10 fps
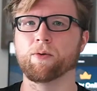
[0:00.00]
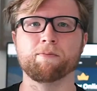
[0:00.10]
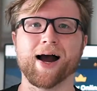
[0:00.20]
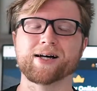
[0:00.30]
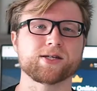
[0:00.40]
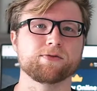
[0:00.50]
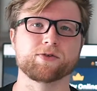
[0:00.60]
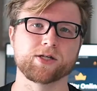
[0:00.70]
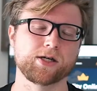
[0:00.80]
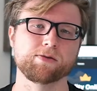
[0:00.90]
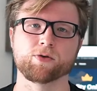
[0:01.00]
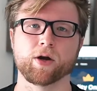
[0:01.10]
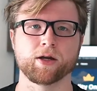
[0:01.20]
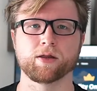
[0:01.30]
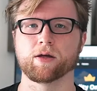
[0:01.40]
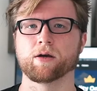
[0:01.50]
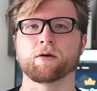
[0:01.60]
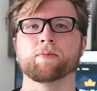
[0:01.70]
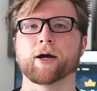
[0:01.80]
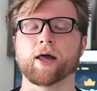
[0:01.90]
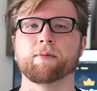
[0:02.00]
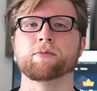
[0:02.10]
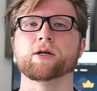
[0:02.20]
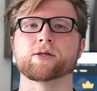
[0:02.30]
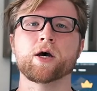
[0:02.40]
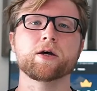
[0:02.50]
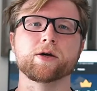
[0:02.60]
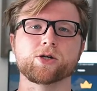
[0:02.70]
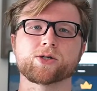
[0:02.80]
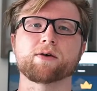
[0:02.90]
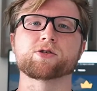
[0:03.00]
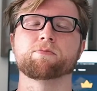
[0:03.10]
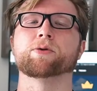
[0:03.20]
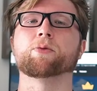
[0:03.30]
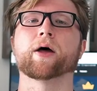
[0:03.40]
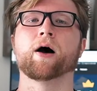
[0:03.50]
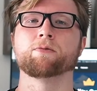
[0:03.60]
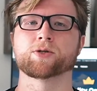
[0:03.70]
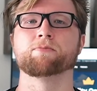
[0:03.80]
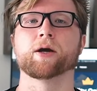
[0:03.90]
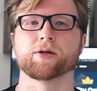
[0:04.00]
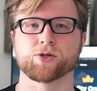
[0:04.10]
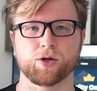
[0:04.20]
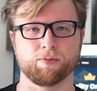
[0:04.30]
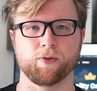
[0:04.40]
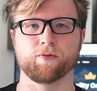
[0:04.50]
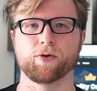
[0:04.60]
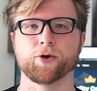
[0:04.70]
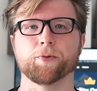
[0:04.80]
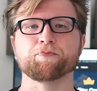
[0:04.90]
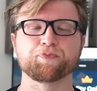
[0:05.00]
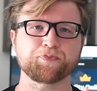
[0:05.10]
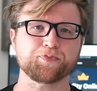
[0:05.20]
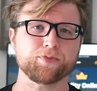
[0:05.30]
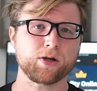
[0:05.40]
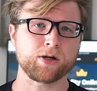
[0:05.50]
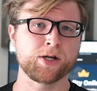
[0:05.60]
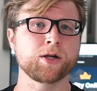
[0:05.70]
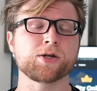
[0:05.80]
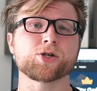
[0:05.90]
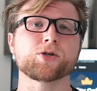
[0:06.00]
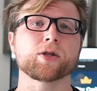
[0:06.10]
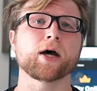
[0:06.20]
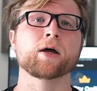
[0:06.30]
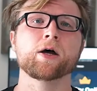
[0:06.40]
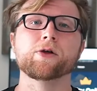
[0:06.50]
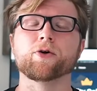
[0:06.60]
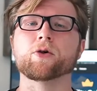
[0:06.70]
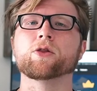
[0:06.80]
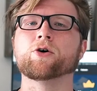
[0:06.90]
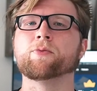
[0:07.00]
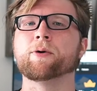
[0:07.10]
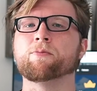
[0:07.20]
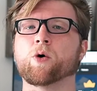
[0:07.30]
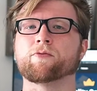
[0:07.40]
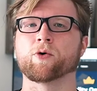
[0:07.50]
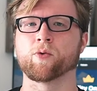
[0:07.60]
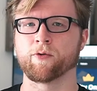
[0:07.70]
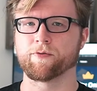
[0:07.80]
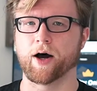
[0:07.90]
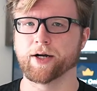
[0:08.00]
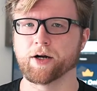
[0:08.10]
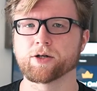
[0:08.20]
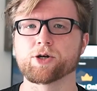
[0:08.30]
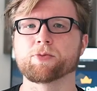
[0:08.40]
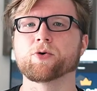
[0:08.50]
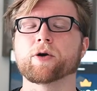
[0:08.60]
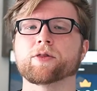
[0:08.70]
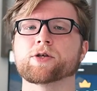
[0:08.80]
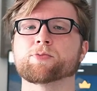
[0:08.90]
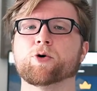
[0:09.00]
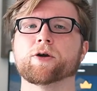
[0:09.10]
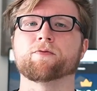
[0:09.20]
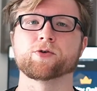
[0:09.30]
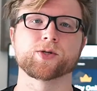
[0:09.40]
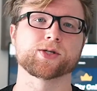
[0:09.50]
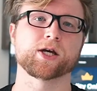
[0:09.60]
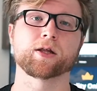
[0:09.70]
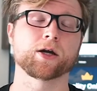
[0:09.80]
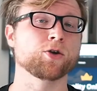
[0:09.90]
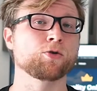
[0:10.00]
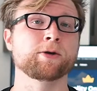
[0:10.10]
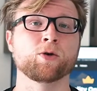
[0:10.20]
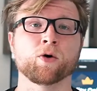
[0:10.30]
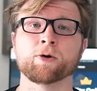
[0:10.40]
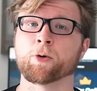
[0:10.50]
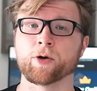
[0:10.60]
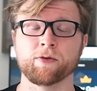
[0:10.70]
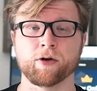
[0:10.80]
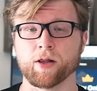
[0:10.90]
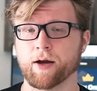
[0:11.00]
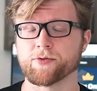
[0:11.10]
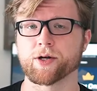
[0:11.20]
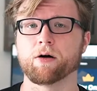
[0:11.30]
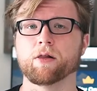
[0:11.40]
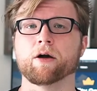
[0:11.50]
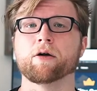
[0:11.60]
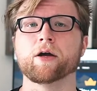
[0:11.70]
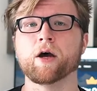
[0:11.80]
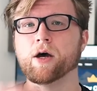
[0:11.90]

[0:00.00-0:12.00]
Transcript: massive team or anything by that means. They just have some people that helps them manage their portfolio. In addition to that, they're a little bit more of a refined entrepreneur at this point versus say like a newbie Norm or even a lifestyle Larry,